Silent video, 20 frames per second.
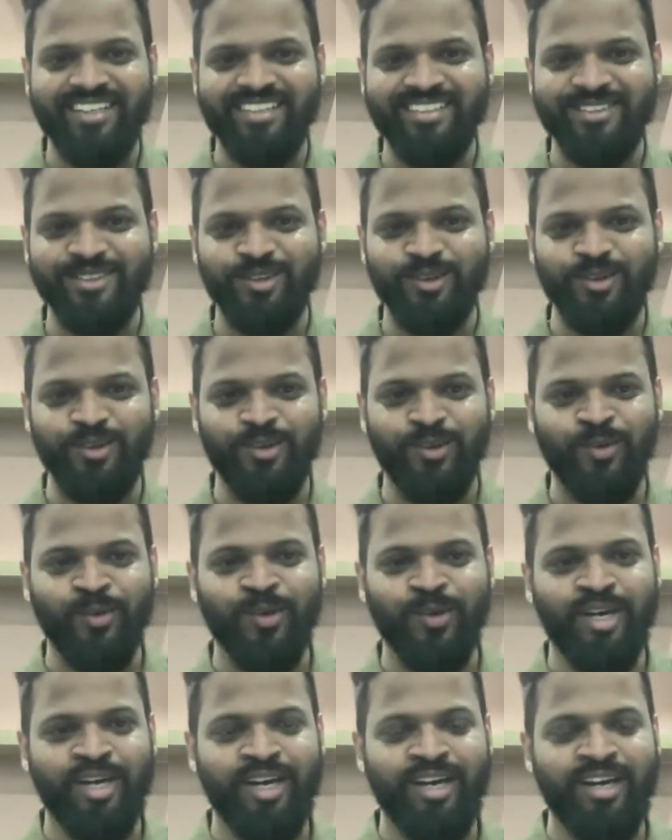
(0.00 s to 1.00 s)
And so
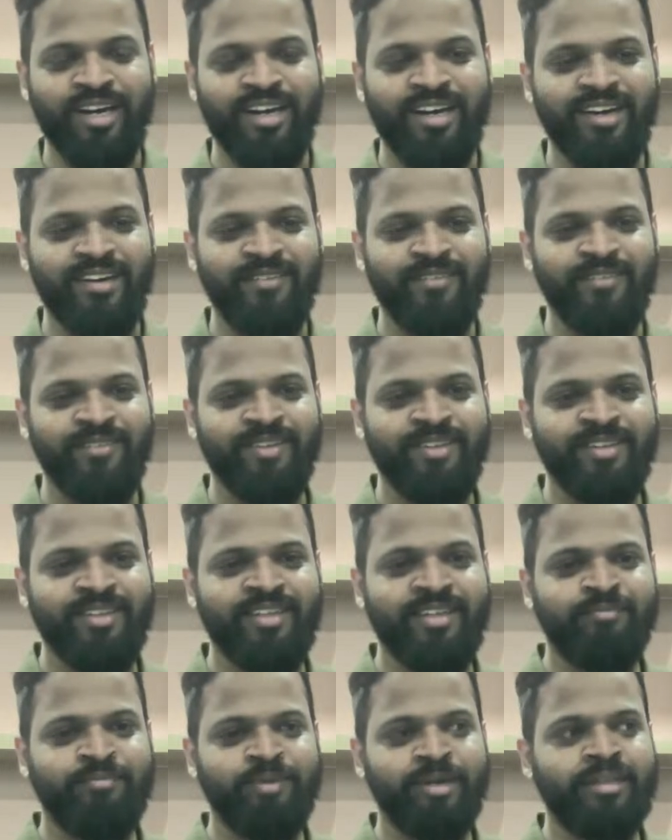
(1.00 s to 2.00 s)

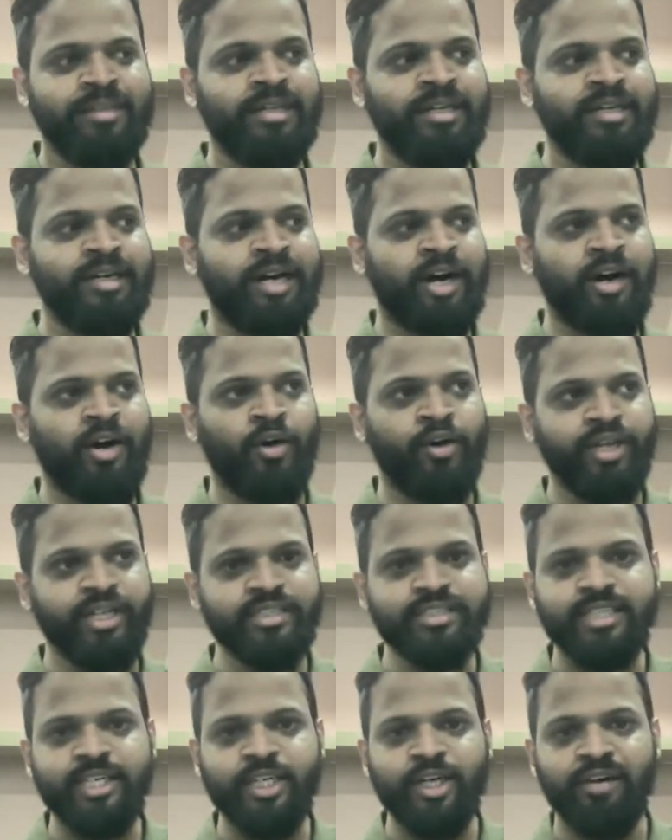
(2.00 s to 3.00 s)
the
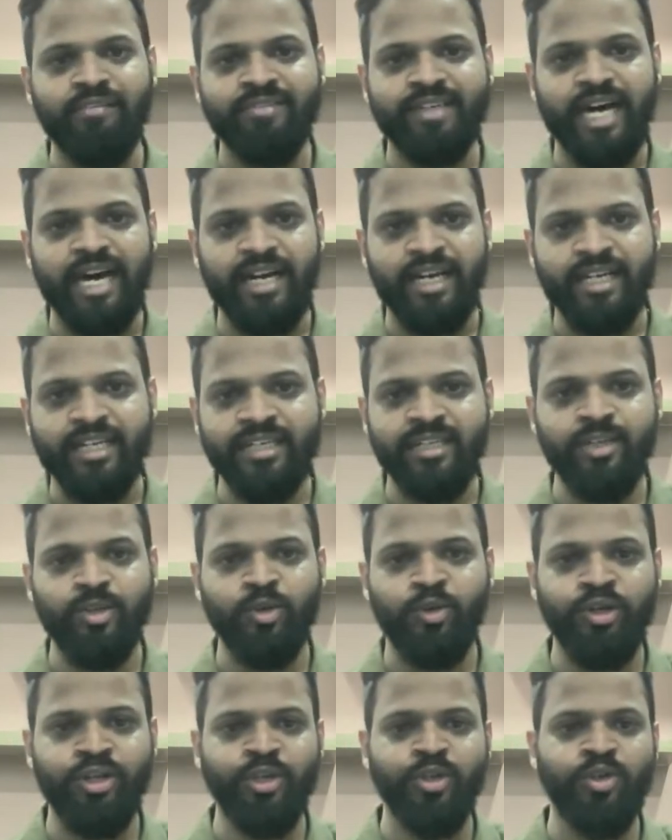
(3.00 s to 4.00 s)
audience that you have targeted
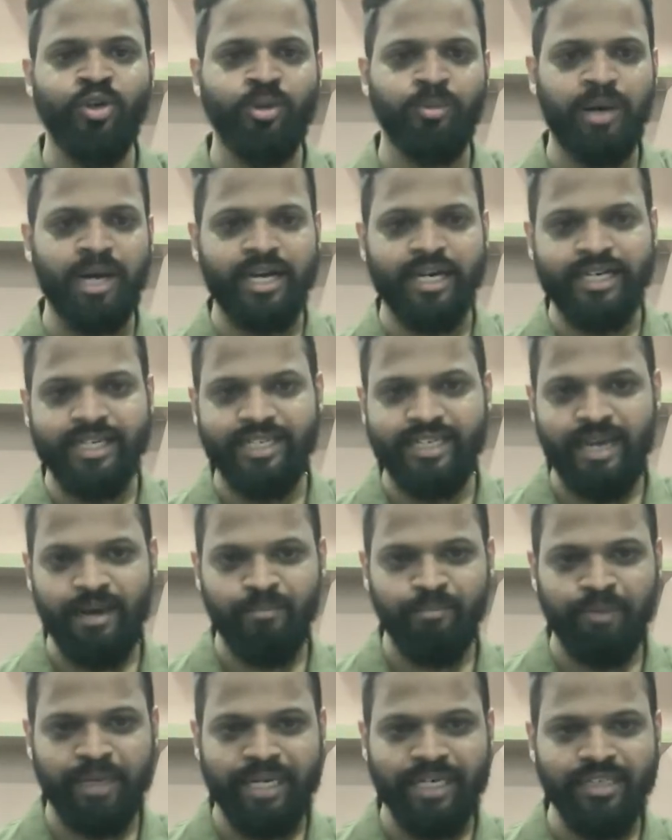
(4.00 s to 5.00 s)
during your marketing
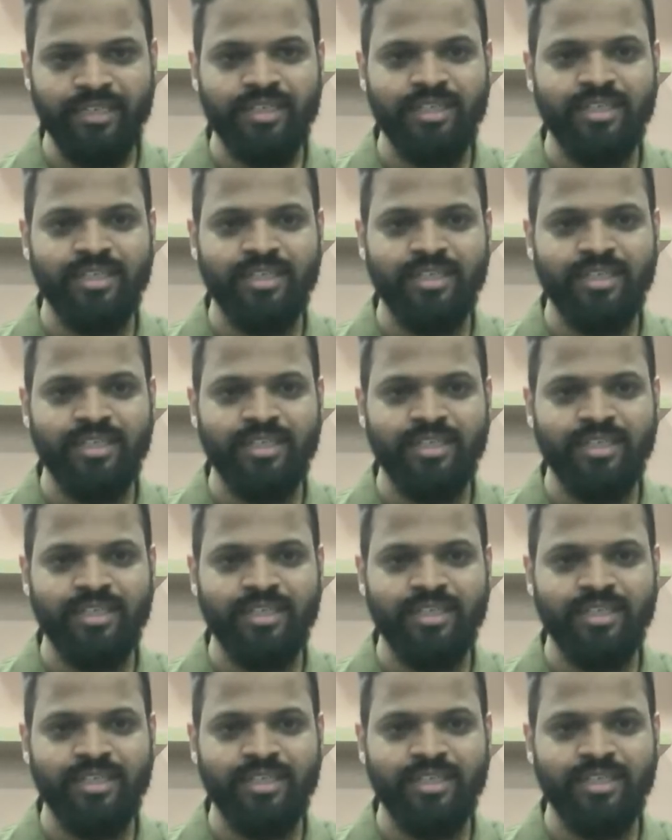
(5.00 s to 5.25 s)
campaign,